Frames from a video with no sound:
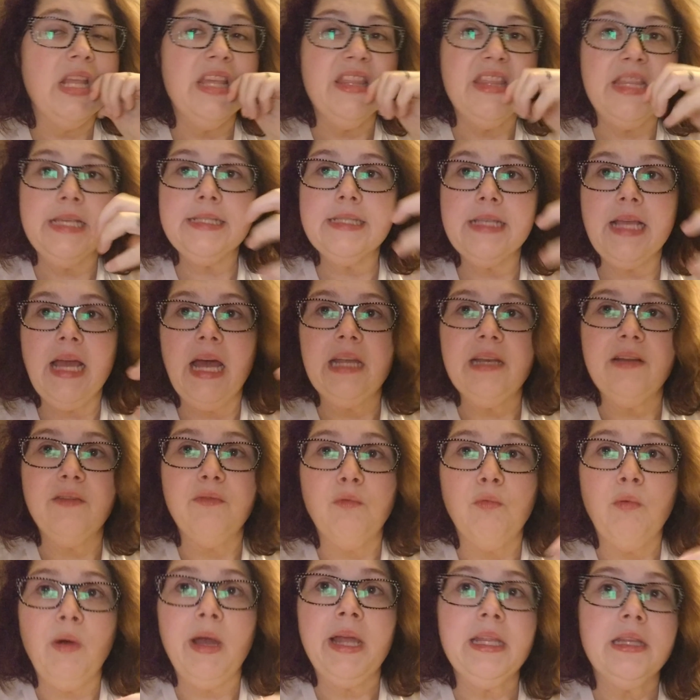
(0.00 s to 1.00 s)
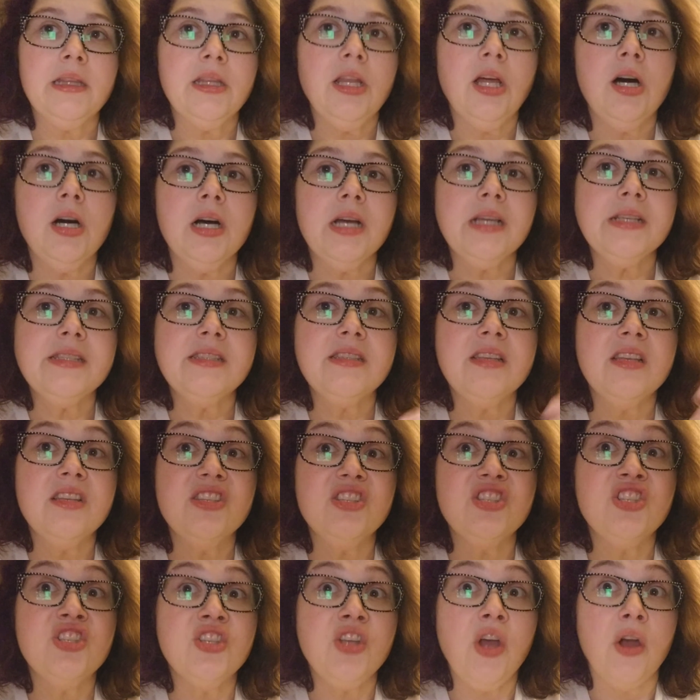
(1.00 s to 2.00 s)
this kind of weight loss
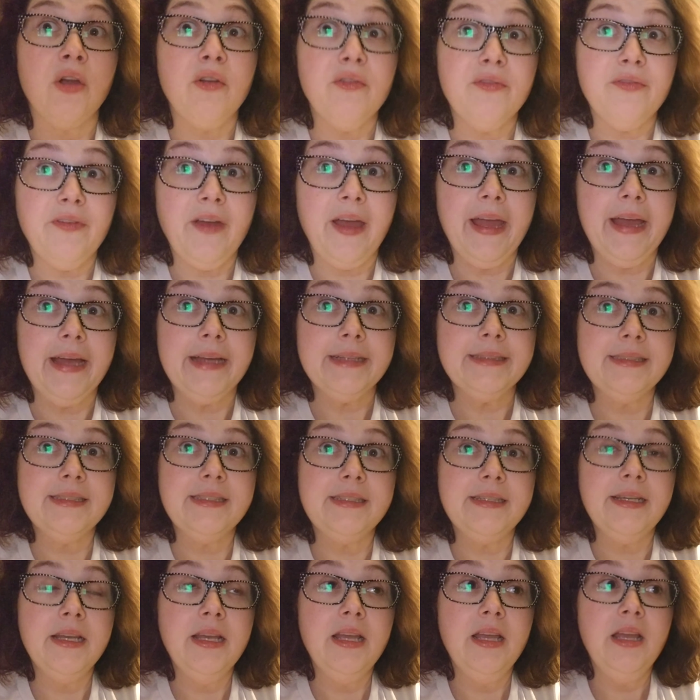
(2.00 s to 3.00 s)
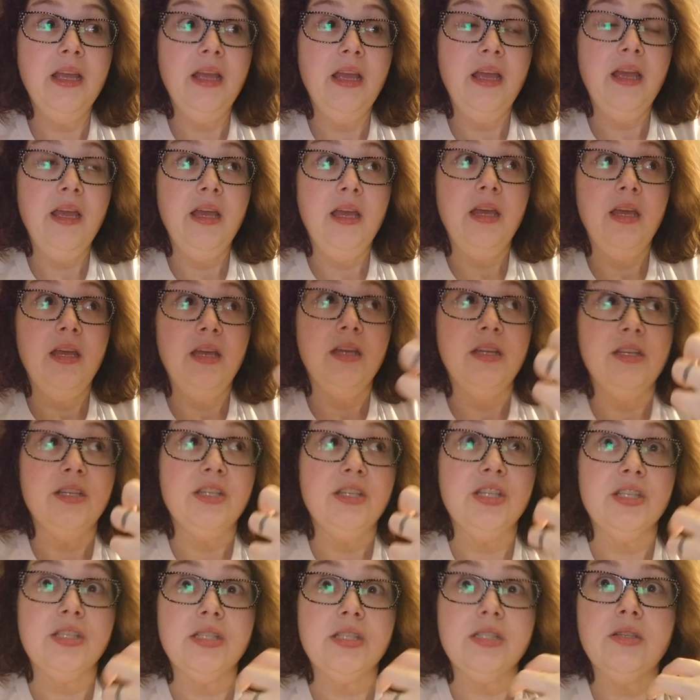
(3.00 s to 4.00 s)
so fast.
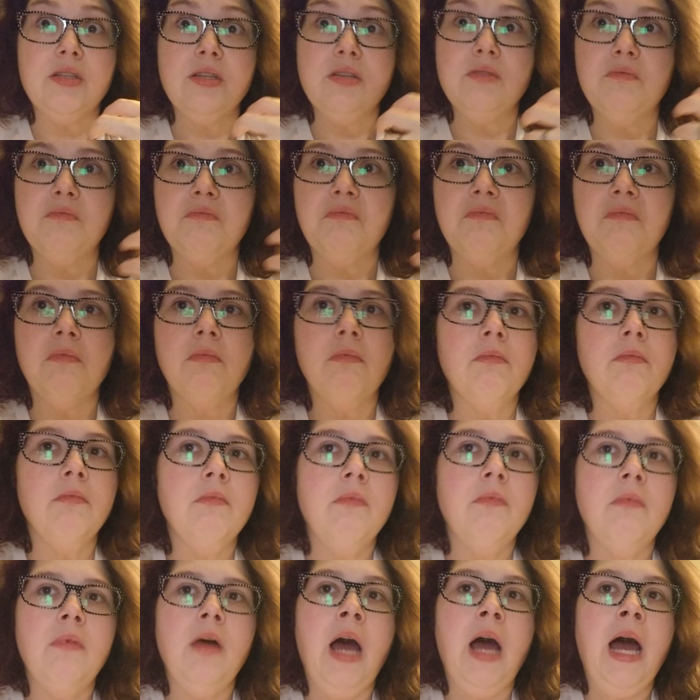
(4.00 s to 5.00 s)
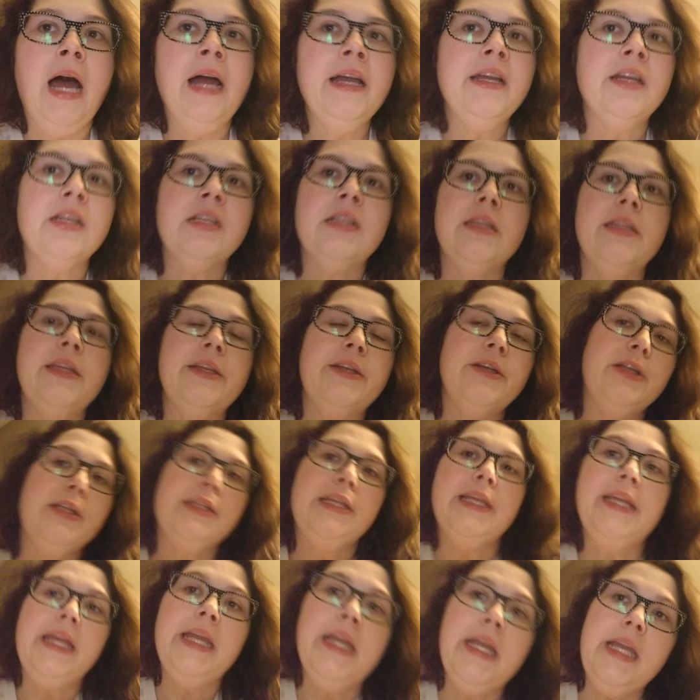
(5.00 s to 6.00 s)
Just I could
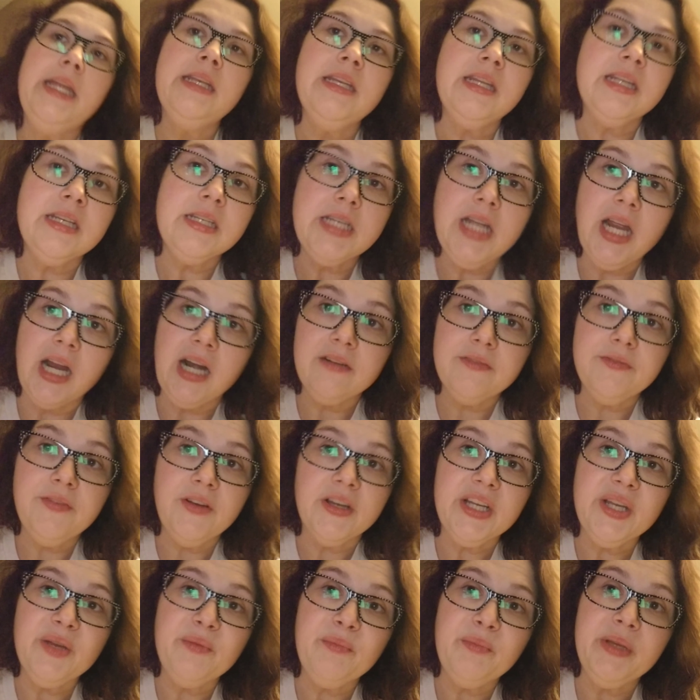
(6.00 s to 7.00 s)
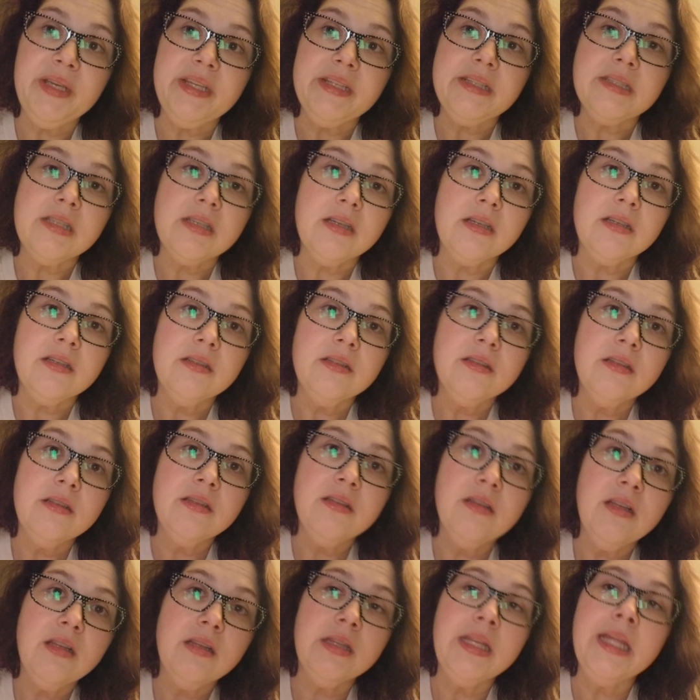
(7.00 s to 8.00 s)
literally eat an entire fucking pizza.
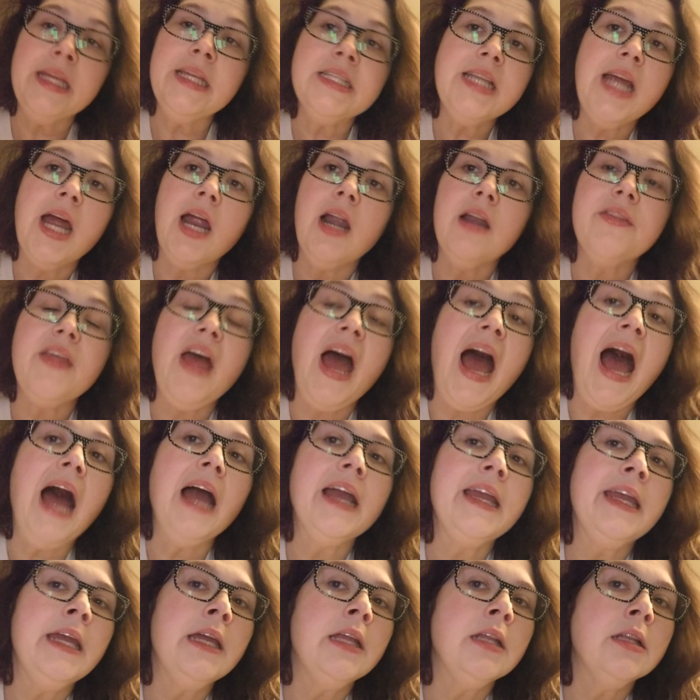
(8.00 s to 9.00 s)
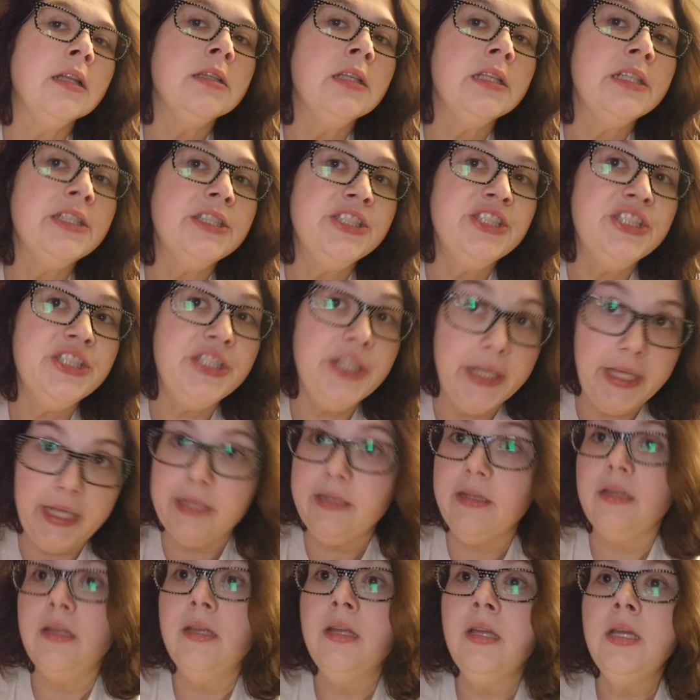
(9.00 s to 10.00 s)
The entire th- I can
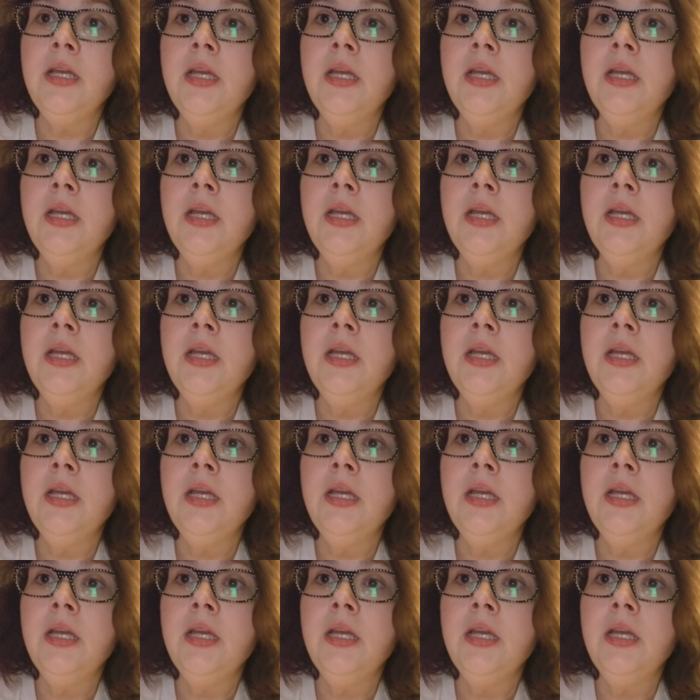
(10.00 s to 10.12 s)
legit